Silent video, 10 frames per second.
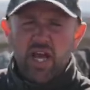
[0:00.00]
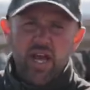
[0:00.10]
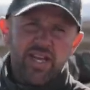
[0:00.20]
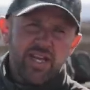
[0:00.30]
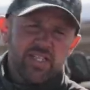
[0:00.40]

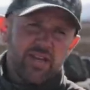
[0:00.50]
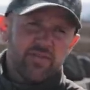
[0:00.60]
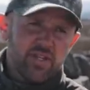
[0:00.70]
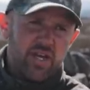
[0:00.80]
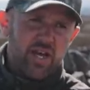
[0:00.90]

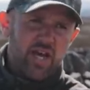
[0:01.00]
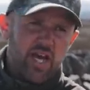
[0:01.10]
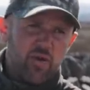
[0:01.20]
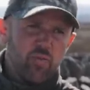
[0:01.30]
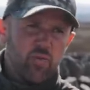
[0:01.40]

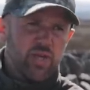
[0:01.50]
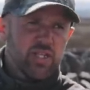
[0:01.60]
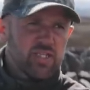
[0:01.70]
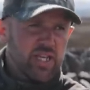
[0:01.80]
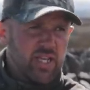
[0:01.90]
We
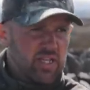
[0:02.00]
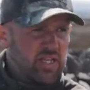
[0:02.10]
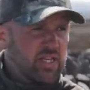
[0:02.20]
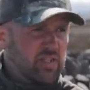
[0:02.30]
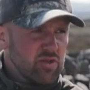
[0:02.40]
can see
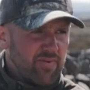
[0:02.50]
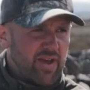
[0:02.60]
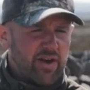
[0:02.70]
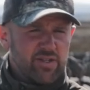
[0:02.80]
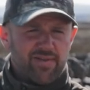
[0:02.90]
like some of
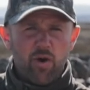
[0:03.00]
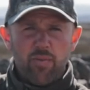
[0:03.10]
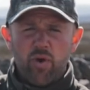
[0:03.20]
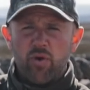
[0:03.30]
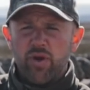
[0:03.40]
the areas of our
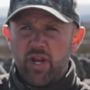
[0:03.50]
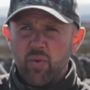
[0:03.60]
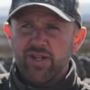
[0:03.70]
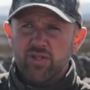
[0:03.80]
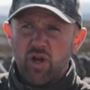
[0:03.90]
moor are really
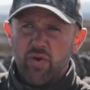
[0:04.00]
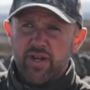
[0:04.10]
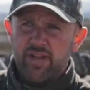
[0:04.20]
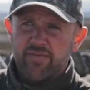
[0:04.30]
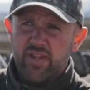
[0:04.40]
wet
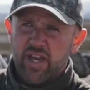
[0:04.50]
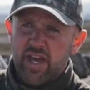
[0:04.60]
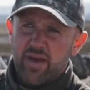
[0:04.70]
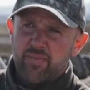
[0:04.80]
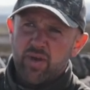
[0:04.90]
already,
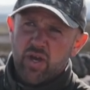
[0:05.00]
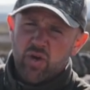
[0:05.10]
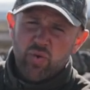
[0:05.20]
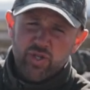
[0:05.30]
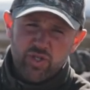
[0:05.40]

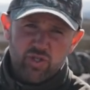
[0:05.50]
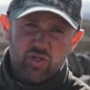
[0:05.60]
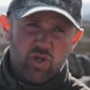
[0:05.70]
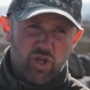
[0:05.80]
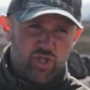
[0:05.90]
which
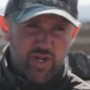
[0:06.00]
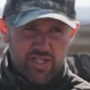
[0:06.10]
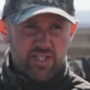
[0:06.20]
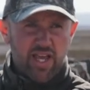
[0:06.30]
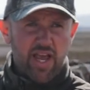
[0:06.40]
sort of
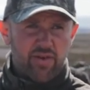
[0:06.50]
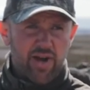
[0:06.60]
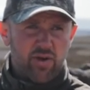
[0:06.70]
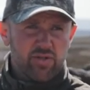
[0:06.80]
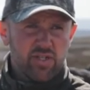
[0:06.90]
stresses the heather
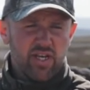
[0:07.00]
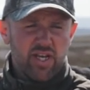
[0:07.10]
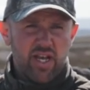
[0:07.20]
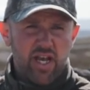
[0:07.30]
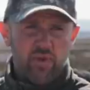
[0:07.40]
out.
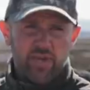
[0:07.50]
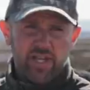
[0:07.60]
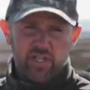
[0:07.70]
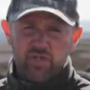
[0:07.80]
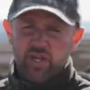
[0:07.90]
And when you
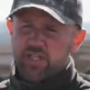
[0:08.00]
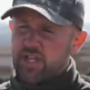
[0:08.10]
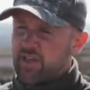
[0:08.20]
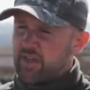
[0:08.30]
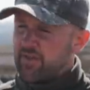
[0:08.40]
get stressed
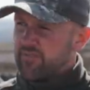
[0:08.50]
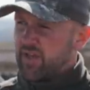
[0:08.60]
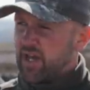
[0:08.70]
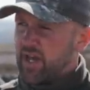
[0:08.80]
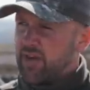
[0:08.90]
heather,
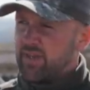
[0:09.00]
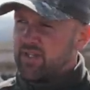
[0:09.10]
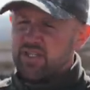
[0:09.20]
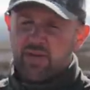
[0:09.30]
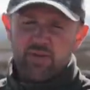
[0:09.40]

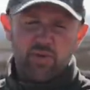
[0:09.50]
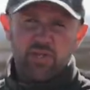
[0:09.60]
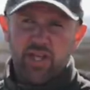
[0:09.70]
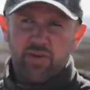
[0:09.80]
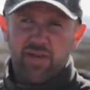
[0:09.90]
it's susceptible
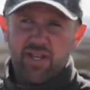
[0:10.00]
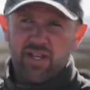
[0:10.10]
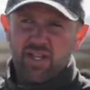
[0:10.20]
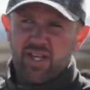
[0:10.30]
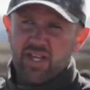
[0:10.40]
to heather
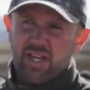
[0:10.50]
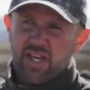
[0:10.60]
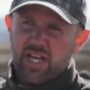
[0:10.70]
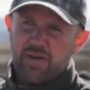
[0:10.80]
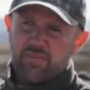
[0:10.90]
beetle.
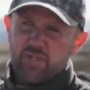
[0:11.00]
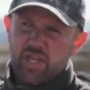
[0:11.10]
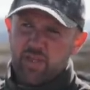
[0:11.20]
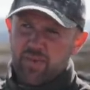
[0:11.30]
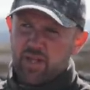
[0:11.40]
So
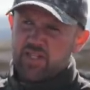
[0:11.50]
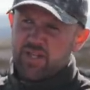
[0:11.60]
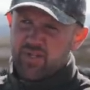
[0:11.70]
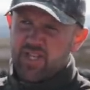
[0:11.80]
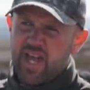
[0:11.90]
the heather beetle
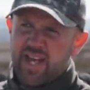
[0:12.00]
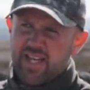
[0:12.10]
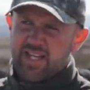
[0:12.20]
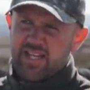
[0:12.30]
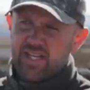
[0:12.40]
seems to
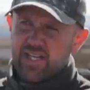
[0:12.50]
target